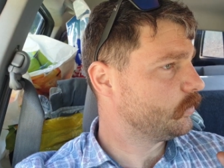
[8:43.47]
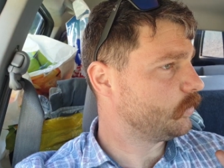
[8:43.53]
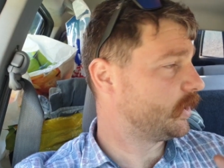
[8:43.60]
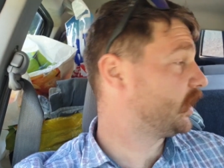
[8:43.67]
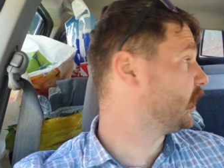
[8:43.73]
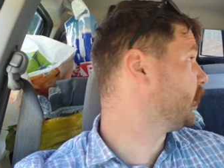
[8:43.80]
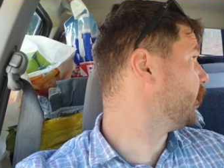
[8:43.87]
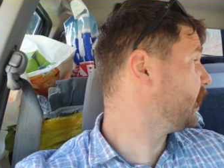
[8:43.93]
we're
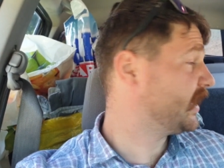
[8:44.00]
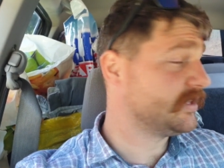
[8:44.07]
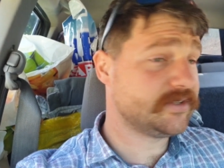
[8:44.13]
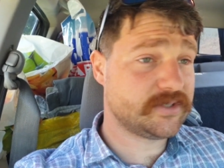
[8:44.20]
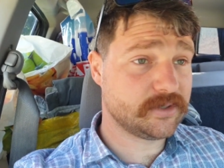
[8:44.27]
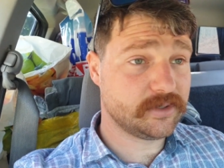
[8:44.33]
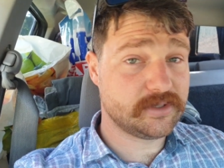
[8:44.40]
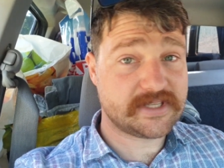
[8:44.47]
going to go head
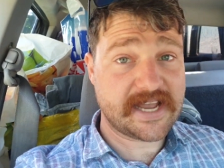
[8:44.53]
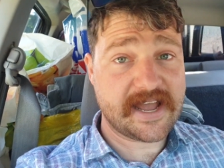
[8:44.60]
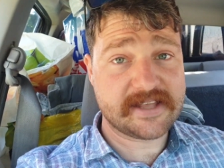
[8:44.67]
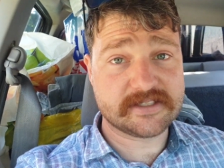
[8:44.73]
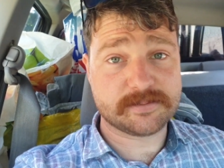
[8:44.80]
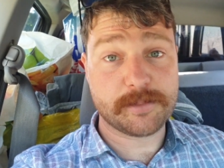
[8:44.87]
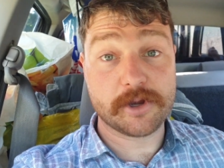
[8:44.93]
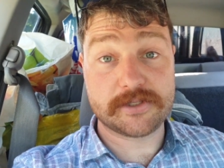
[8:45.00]
to
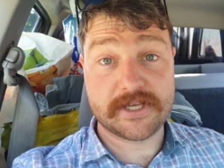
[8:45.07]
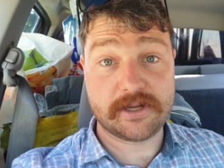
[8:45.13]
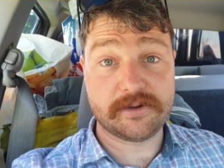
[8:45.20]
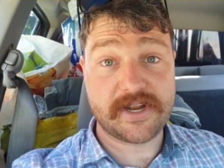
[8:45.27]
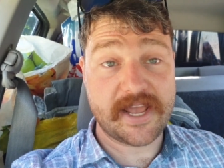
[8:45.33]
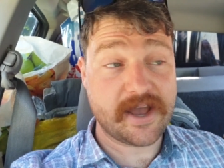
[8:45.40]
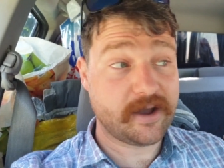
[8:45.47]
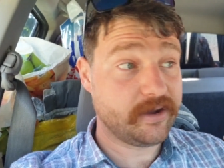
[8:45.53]
Dad's motel
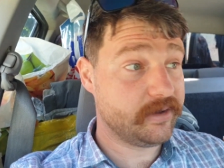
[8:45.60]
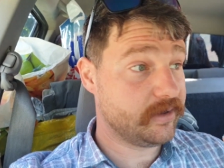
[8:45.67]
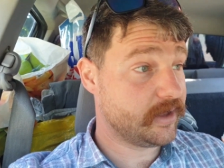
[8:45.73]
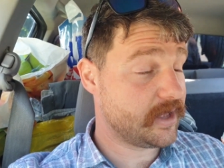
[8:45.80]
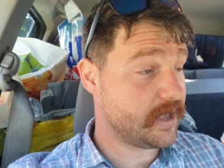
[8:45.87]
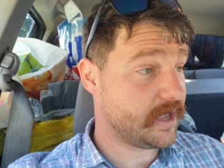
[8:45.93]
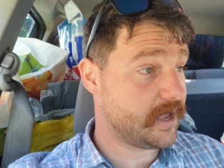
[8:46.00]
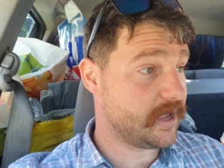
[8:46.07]
now,
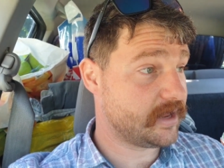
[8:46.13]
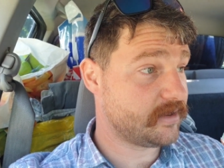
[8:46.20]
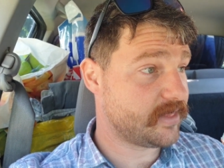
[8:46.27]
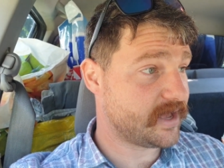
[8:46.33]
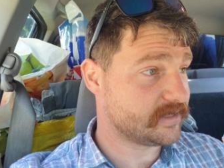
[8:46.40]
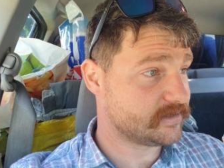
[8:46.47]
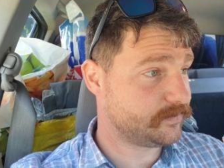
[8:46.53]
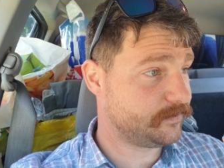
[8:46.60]
and
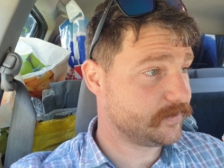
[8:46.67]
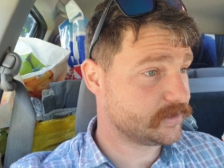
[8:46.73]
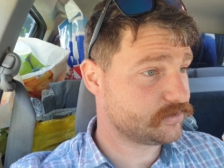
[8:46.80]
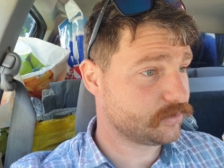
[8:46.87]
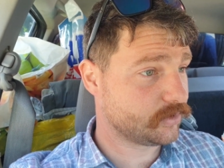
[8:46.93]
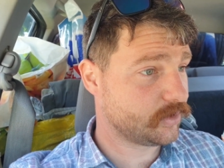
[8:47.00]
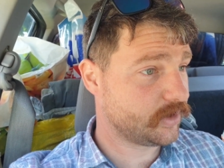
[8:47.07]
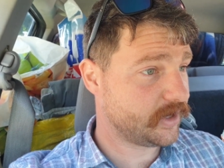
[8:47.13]
that's
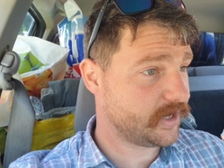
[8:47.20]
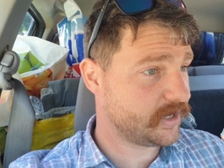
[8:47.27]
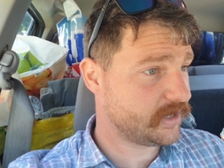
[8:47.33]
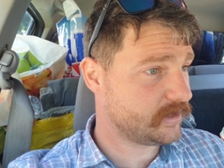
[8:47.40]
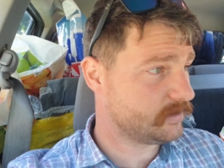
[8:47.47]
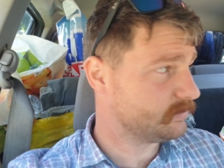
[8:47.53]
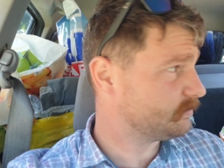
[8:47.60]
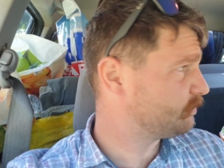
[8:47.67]

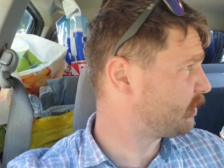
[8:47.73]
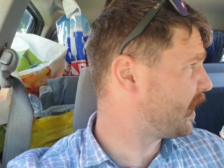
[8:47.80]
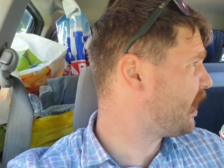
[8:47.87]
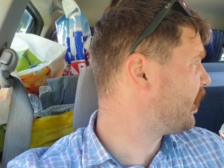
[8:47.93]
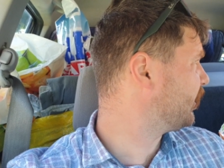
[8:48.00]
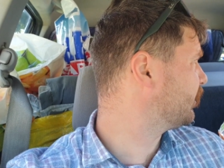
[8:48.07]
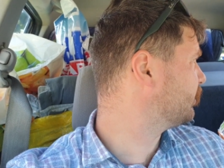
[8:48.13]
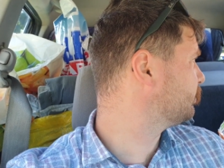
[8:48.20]
Fitzroy
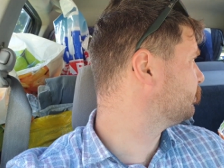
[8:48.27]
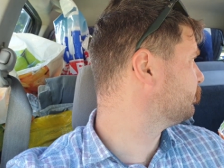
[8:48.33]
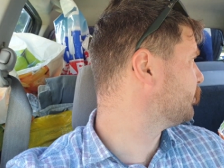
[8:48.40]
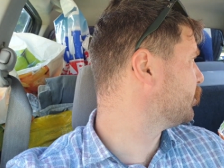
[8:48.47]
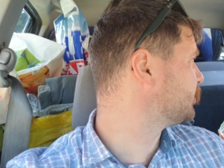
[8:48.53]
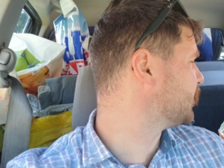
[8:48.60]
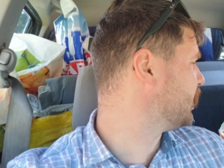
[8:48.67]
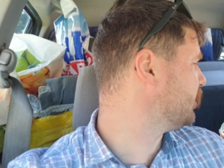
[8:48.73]
Park
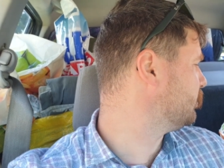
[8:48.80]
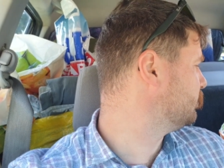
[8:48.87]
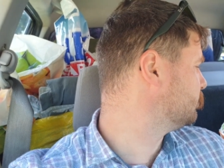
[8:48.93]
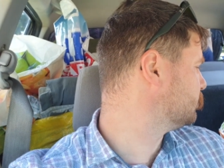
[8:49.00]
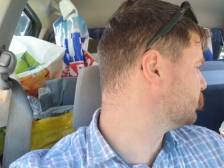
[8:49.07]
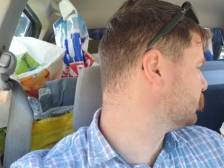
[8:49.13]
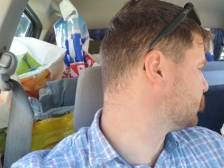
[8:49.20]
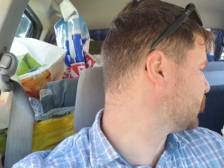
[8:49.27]
Motel
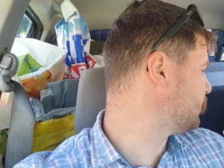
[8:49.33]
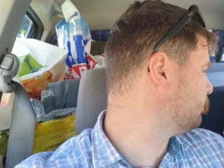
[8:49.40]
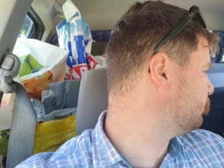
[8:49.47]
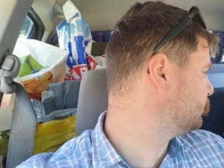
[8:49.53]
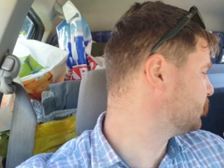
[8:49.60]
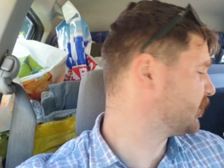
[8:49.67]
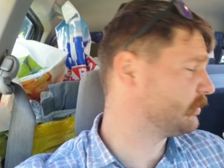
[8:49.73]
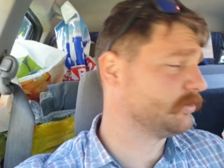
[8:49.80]
or
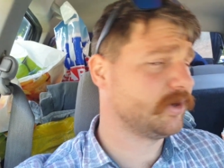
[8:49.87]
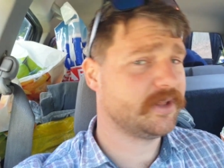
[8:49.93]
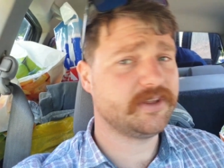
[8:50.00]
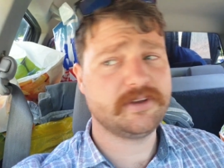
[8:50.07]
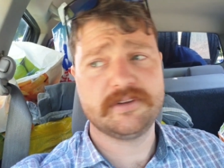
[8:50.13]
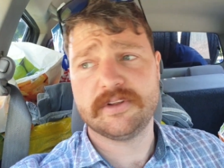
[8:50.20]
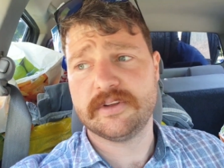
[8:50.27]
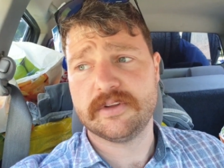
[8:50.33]
something, something or
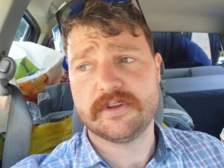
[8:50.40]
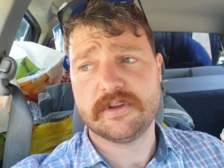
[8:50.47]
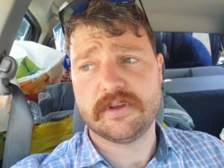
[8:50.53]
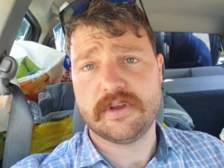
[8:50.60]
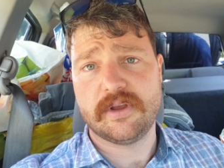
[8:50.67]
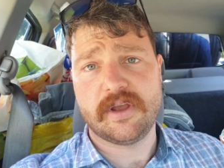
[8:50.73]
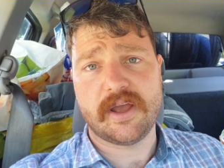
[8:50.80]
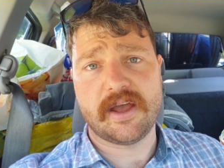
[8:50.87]
other.
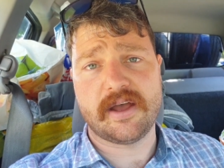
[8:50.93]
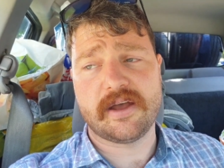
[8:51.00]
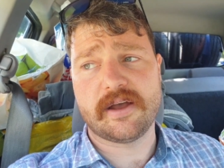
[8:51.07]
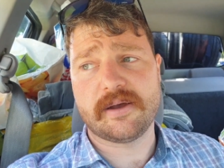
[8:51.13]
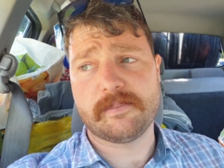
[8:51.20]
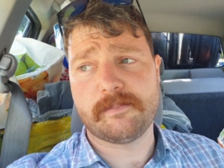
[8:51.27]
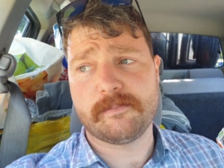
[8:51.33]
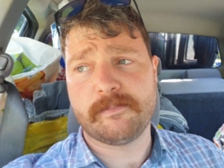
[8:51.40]

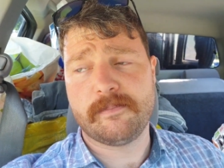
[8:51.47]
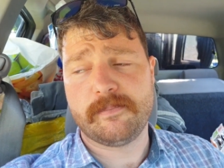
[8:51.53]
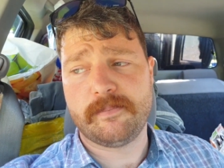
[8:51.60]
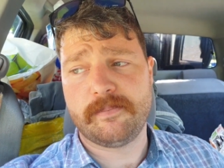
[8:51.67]
Um,